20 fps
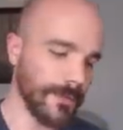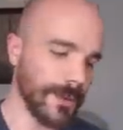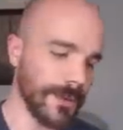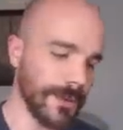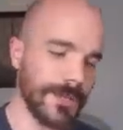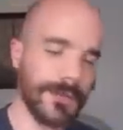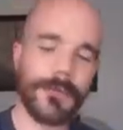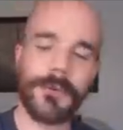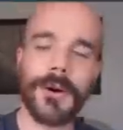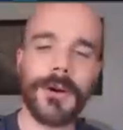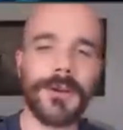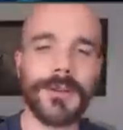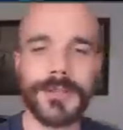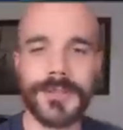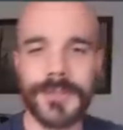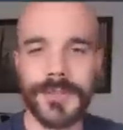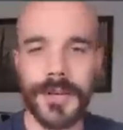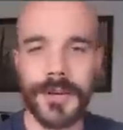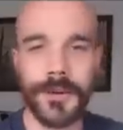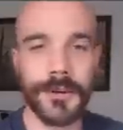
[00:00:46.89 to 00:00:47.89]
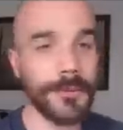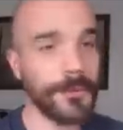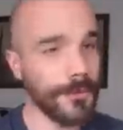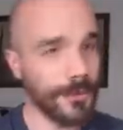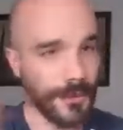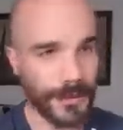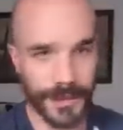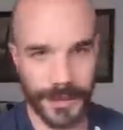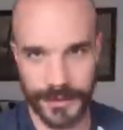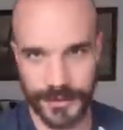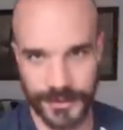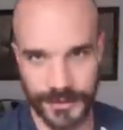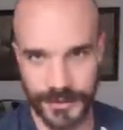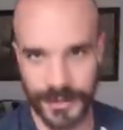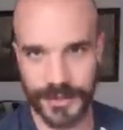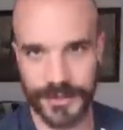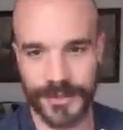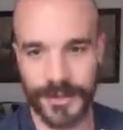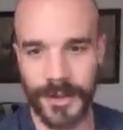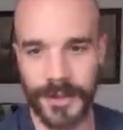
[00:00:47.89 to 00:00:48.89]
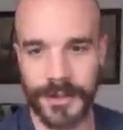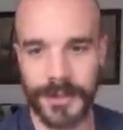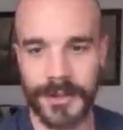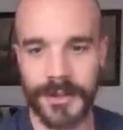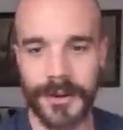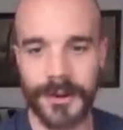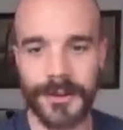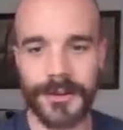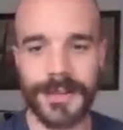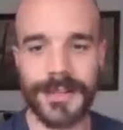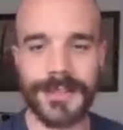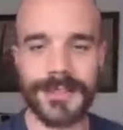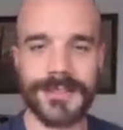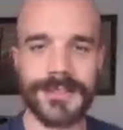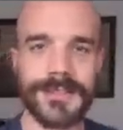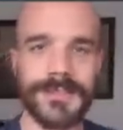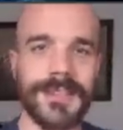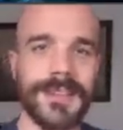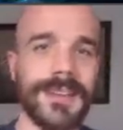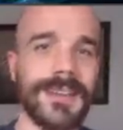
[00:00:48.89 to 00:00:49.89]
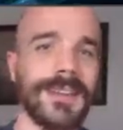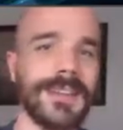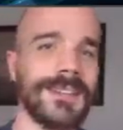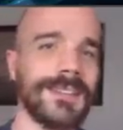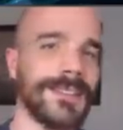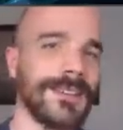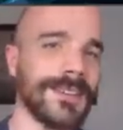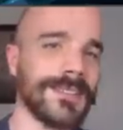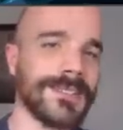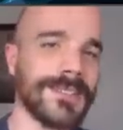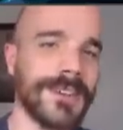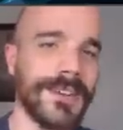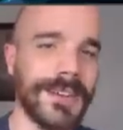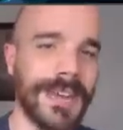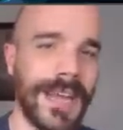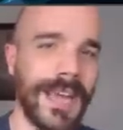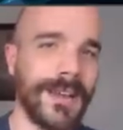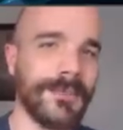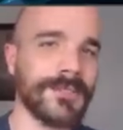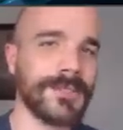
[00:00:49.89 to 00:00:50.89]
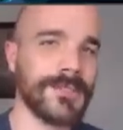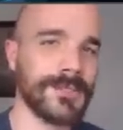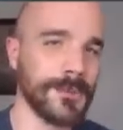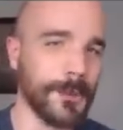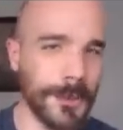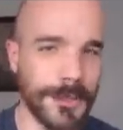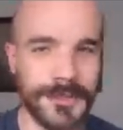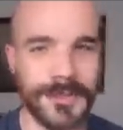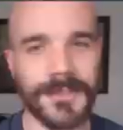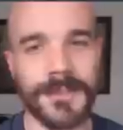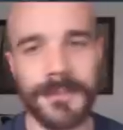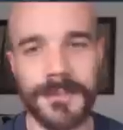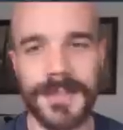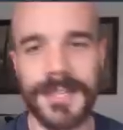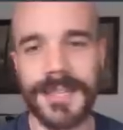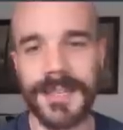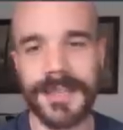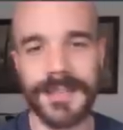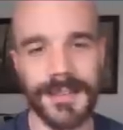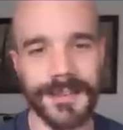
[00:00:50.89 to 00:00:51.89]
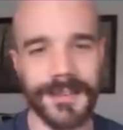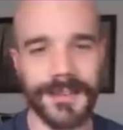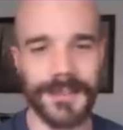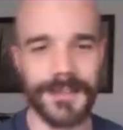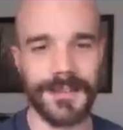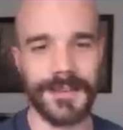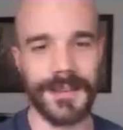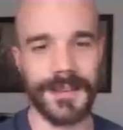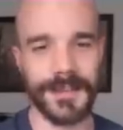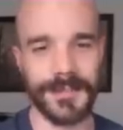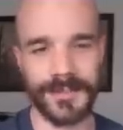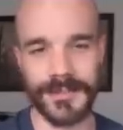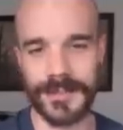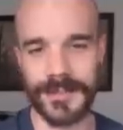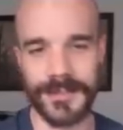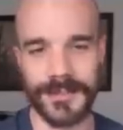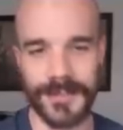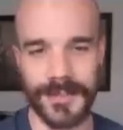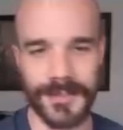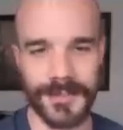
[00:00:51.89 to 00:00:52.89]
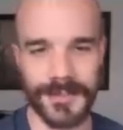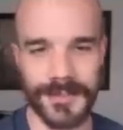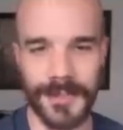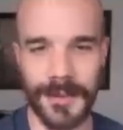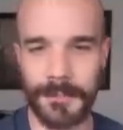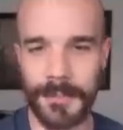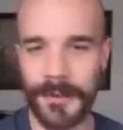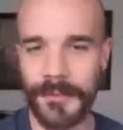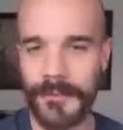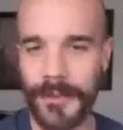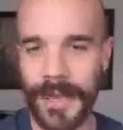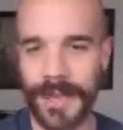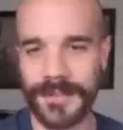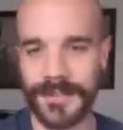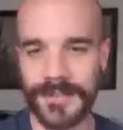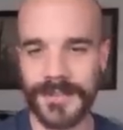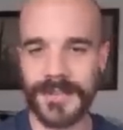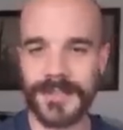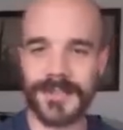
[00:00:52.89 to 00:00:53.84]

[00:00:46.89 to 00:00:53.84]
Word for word: But you also, its calling card is that it does not have systemd, as it says, simple, fast,